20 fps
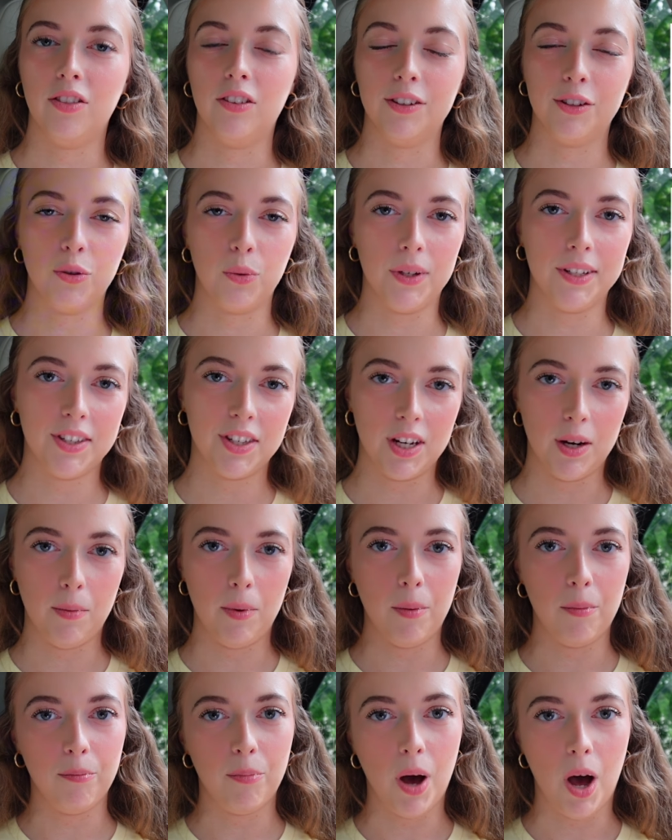the sweet
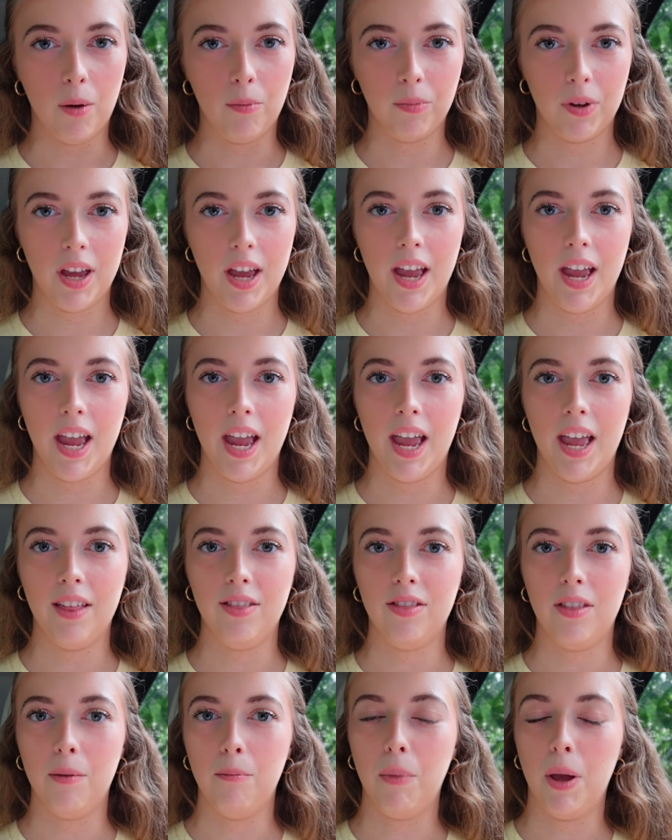cinnamon
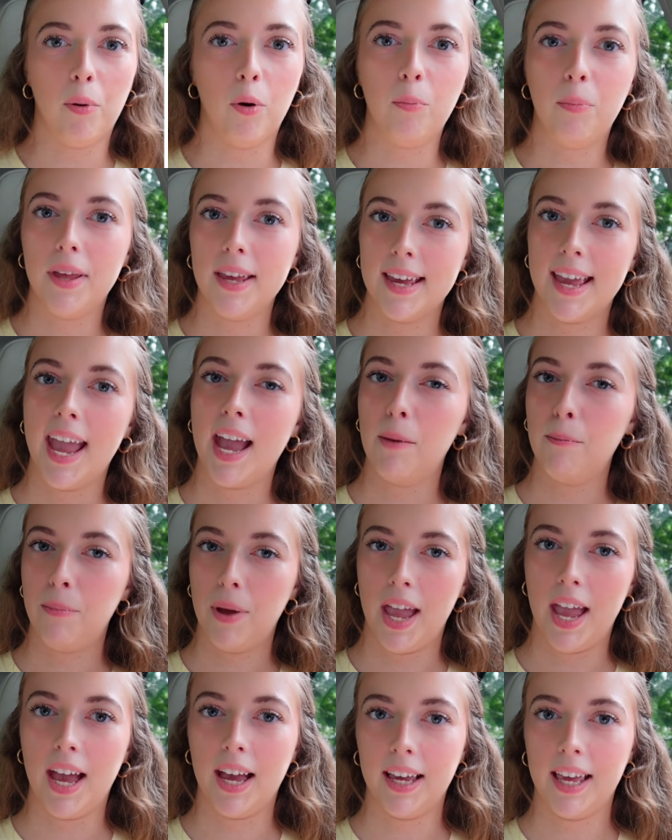pumpkin, the maple pecan
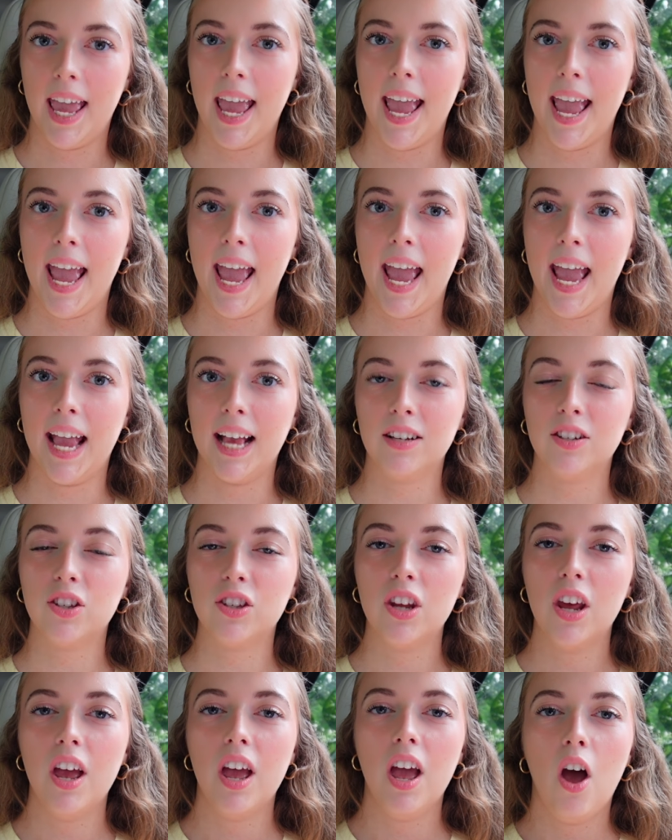
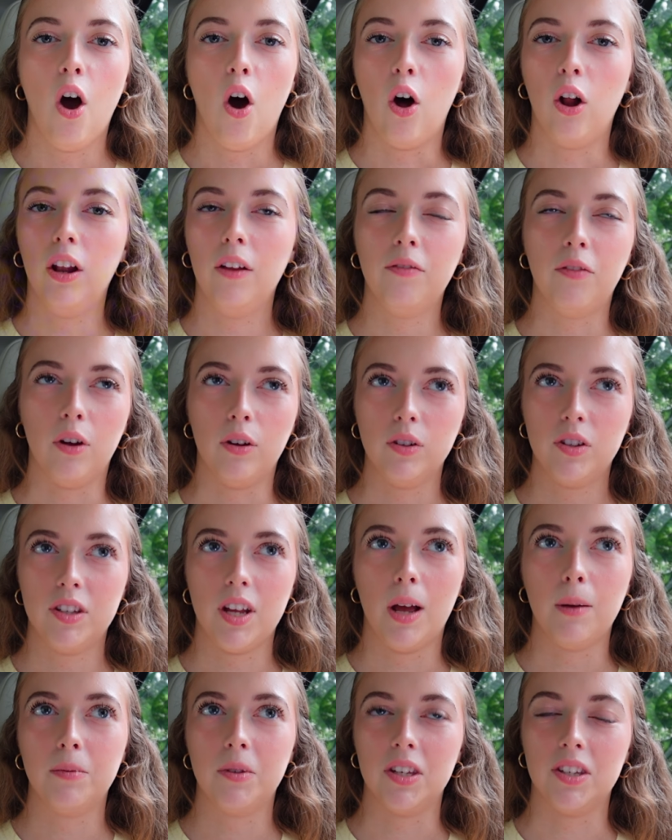pancakes, all of those
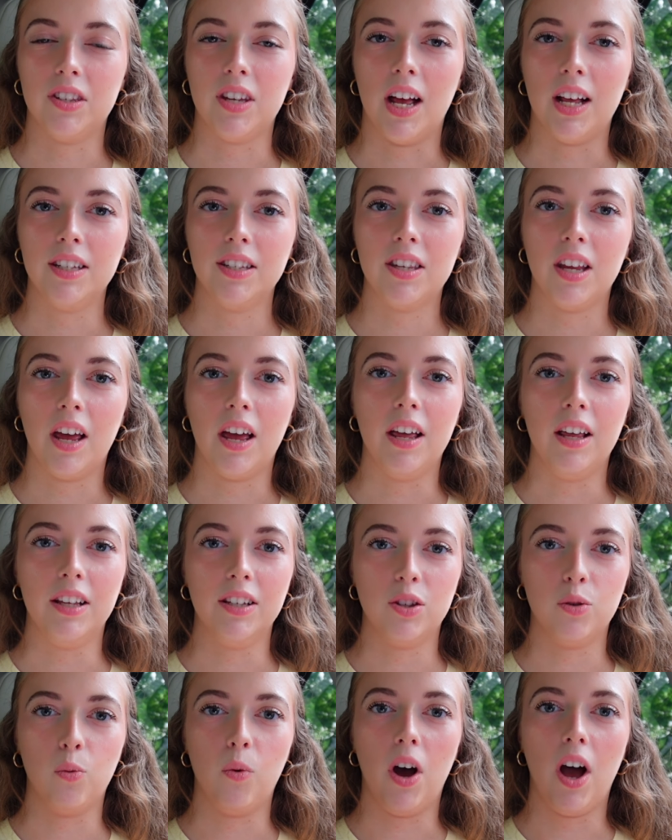types of scents
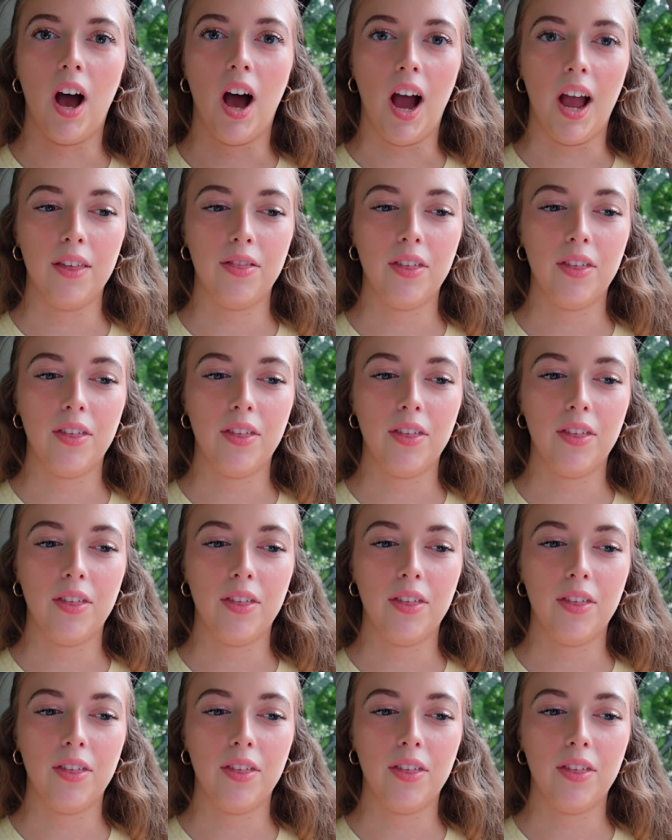is what I